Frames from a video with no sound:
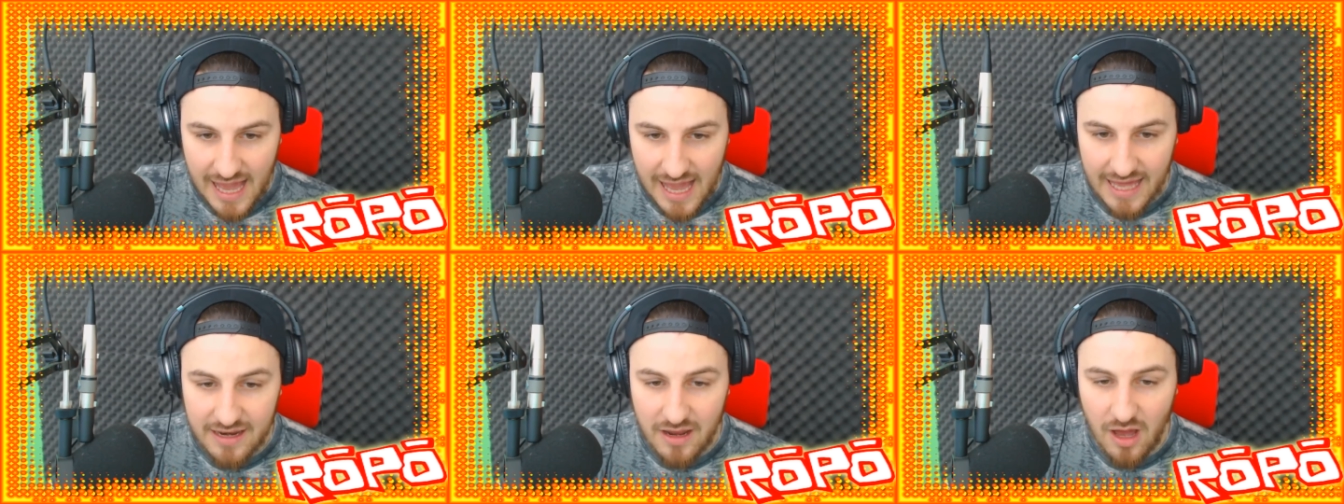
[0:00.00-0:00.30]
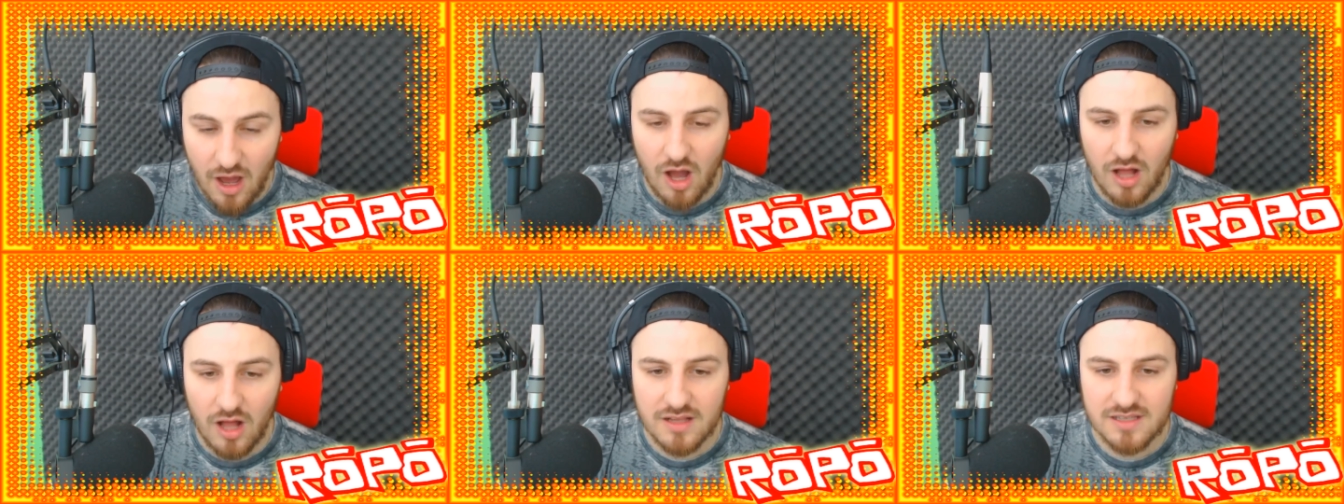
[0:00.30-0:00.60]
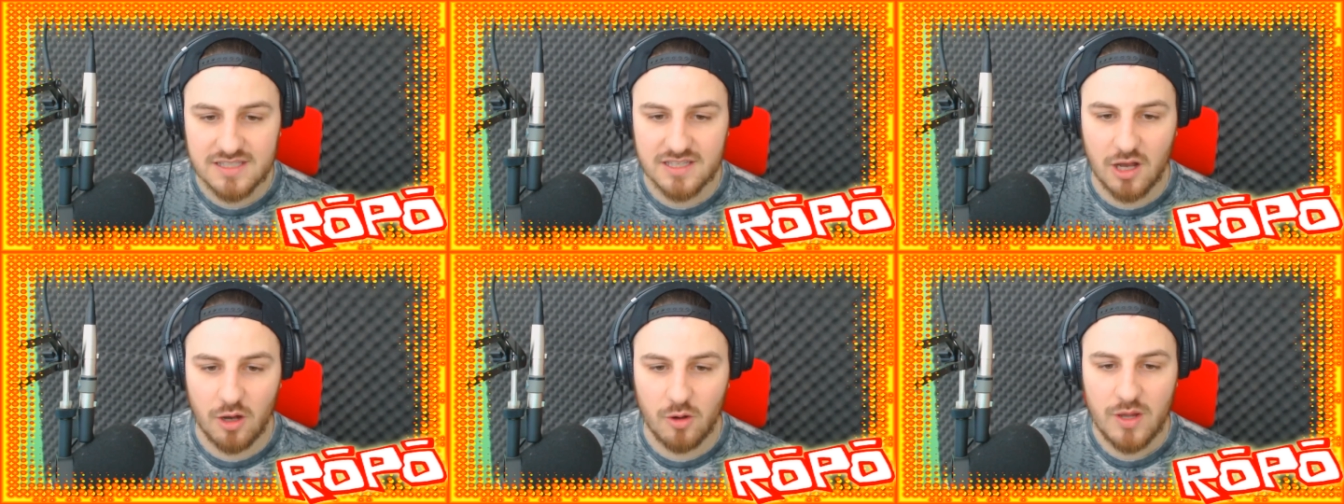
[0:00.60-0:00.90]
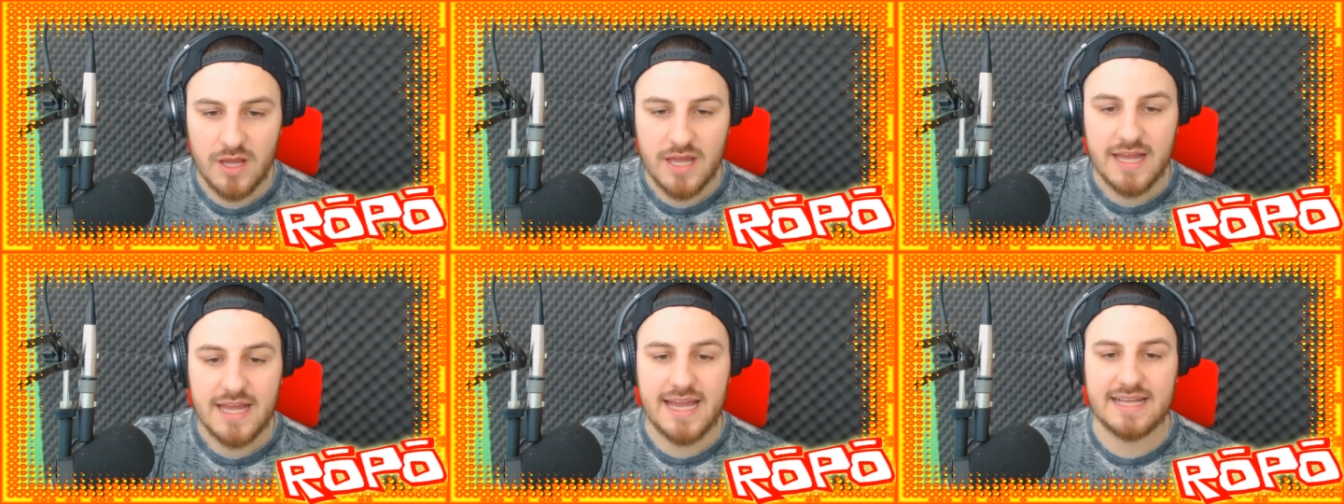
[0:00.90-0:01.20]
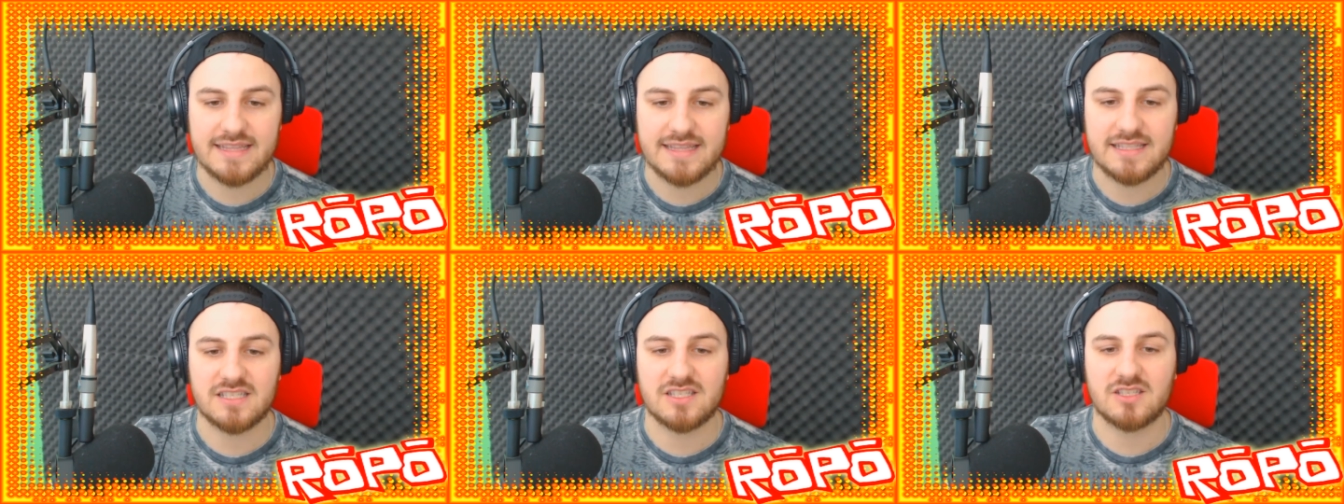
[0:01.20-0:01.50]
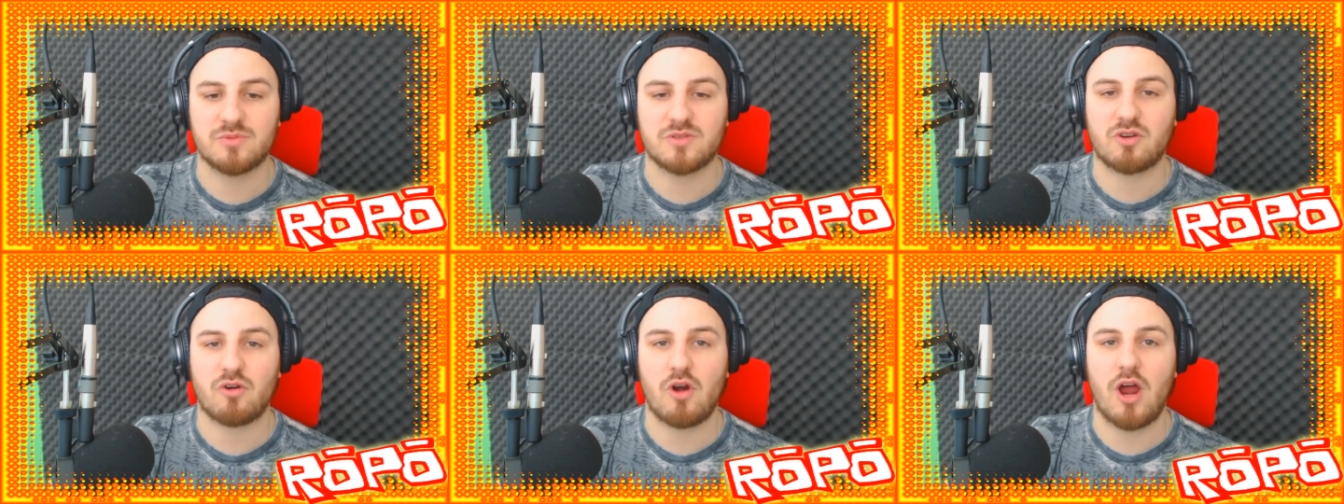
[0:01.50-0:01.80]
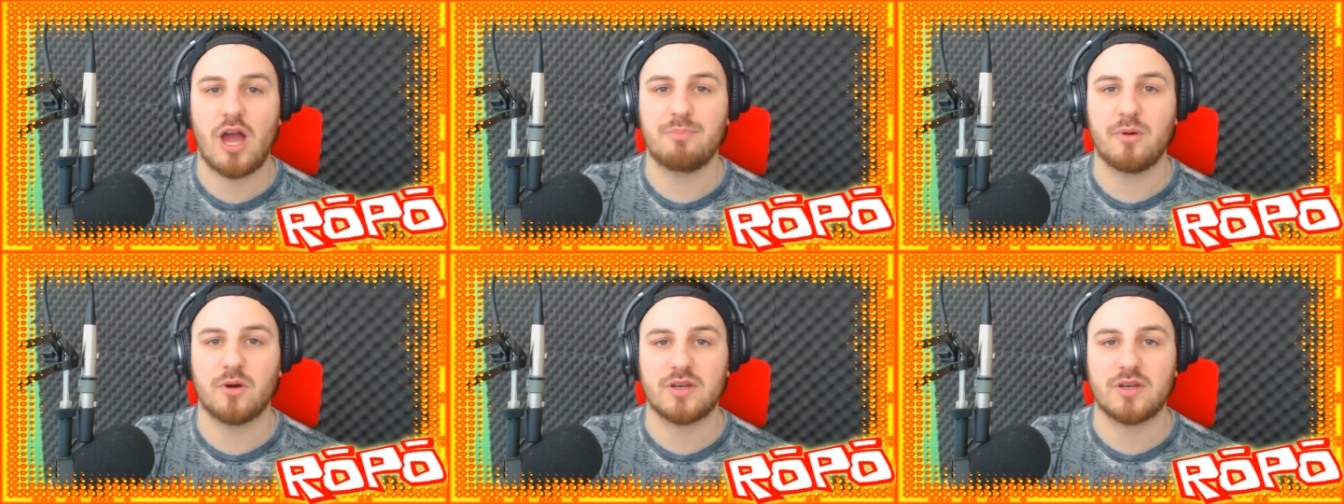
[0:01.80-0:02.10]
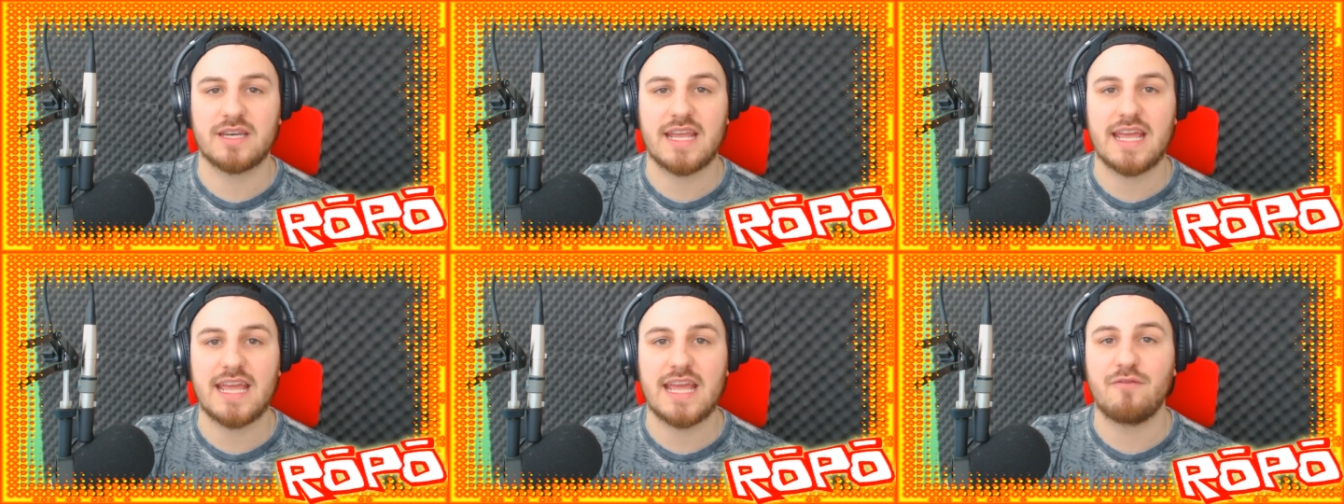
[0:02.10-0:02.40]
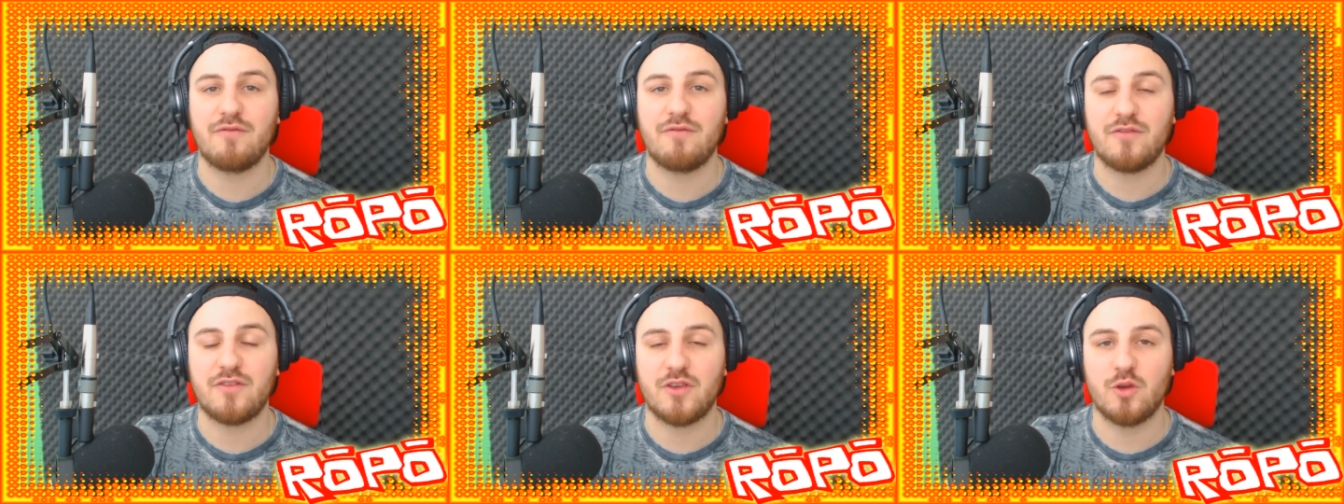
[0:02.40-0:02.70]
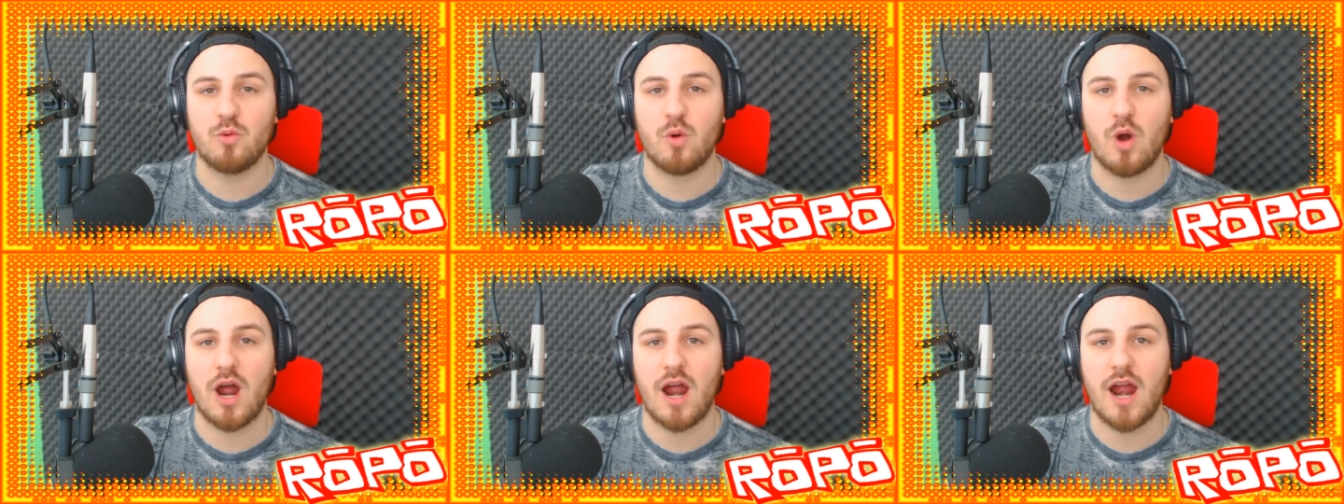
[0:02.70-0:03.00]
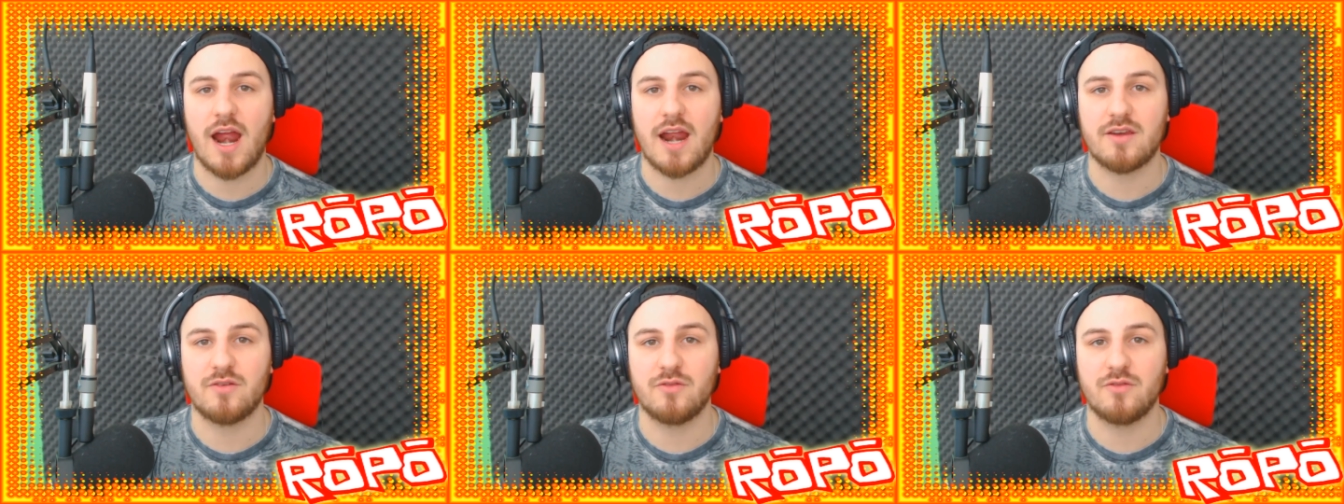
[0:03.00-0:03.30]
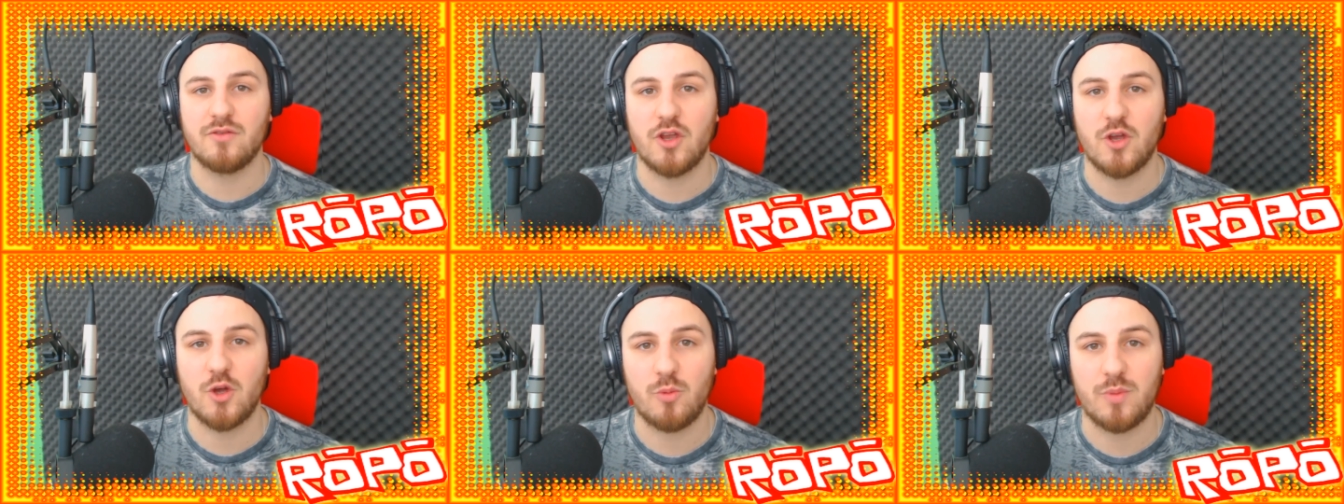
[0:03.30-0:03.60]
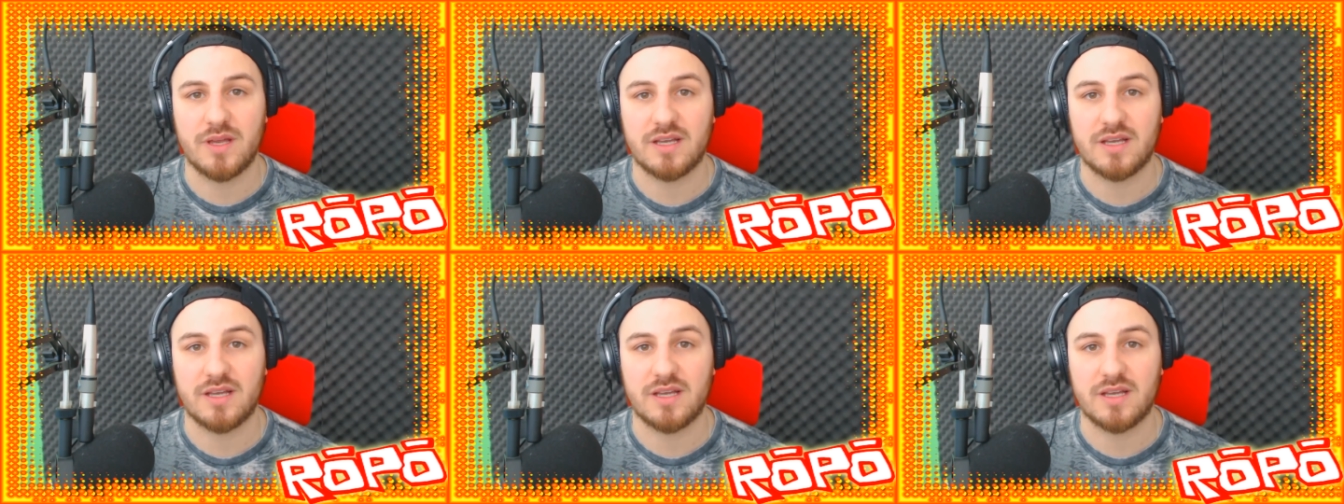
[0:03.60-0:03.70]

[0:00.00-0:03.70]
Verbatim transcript: And also, hit the subscribe button if you are new,